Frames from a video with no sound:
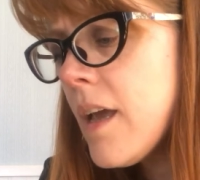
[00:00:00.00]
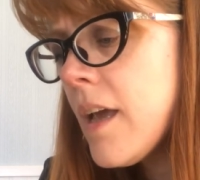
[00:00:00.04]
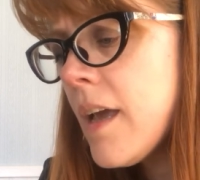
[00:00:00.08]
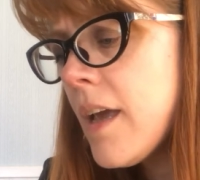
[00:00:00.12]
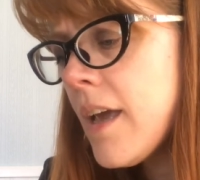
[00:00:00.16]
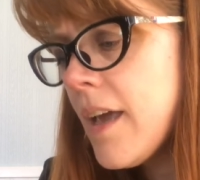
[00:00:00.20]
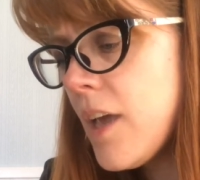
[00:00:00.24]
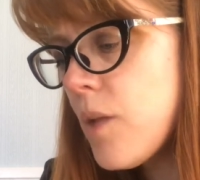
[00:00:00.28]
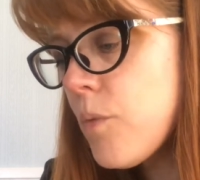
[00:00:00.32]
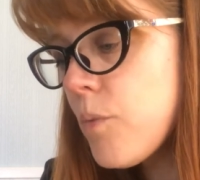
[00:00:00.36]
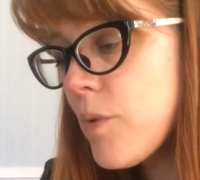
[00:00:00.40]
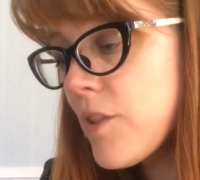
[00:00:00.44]

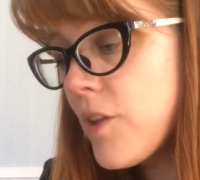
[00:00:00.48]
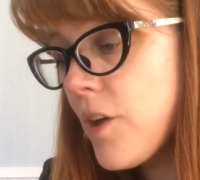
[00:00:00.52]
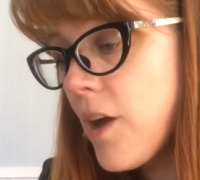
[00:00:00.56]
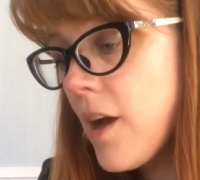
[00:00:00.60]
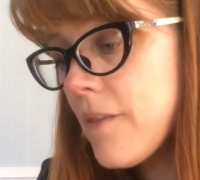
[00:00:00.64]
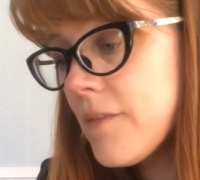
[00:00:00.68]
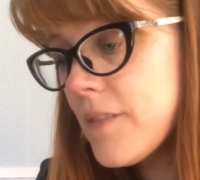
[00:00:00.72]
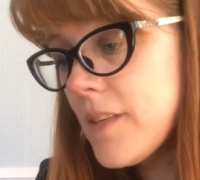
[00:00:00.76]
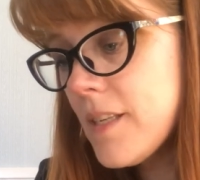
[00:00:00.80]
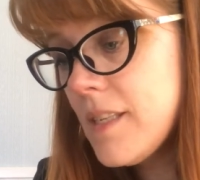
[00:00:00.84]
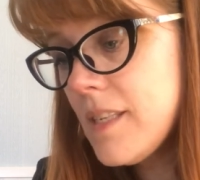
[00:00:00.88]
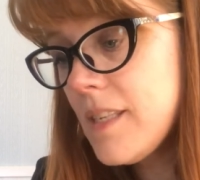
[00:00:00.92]
It was
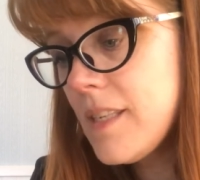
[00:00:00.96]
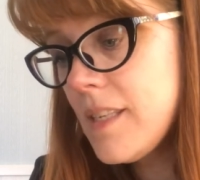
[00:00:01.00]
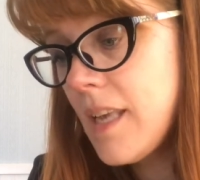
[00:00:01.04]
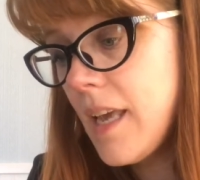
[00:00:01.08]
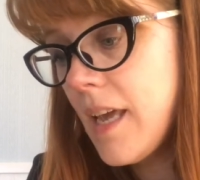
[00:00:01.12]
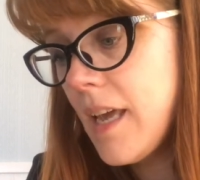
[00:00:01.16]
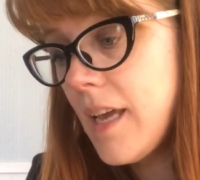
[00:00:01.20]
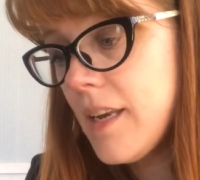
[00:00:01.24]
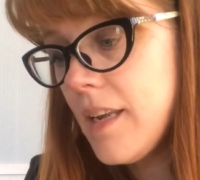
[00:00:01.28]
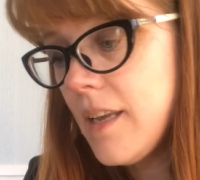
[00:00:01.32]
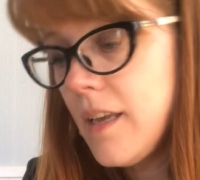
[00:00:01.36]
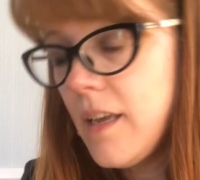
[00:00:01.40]
often
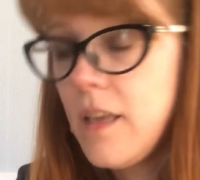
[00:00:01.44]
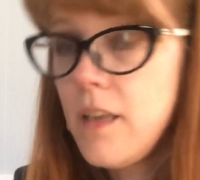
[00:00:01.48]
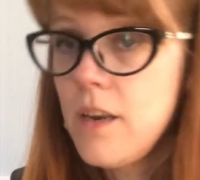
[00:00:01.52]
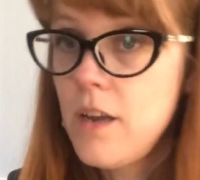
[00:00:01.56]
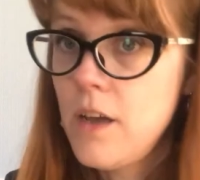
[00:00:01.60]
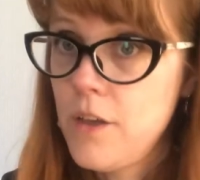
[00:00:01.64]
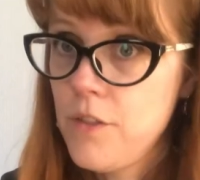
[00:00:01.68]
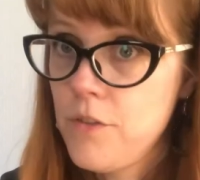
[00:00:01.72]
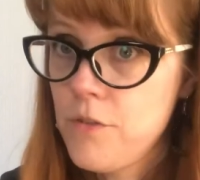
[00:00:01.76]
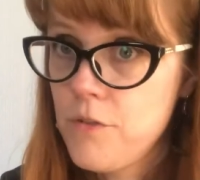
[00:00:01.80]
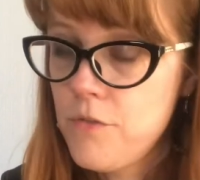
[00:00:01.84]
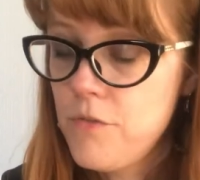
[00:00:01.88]
said in
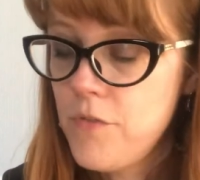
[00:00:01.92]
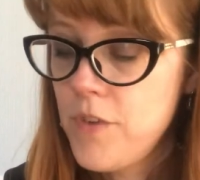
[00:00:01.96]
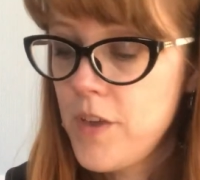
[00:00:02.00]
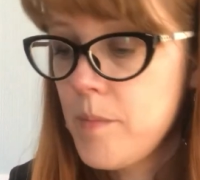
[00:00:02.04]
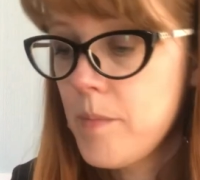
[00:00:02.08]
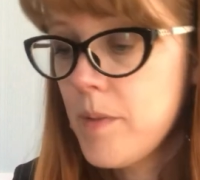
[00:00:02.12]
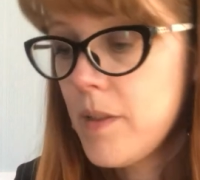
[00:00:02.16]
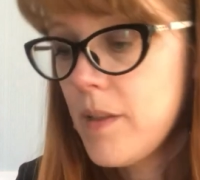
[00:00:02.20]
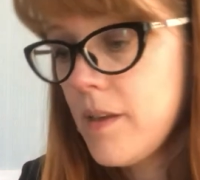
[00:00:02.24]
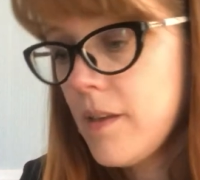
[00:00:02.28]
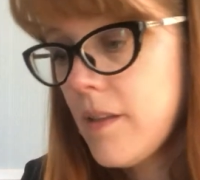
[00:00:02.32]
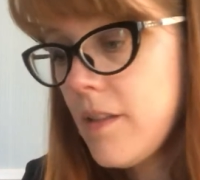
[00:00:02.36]
other
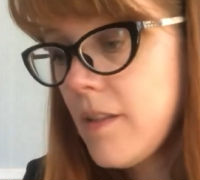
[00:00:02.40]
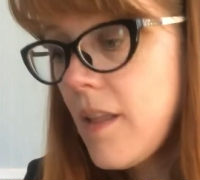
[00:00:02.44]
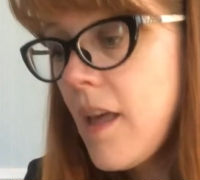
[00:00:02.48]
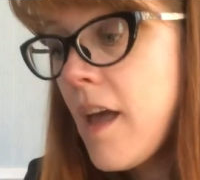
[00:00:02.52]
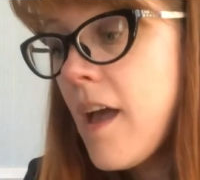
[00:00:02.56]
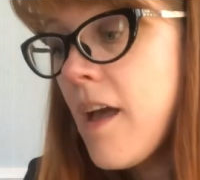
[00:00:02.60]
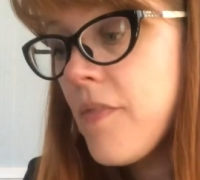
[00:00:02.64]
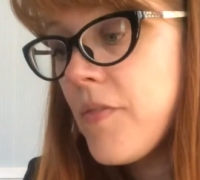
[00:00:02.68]
families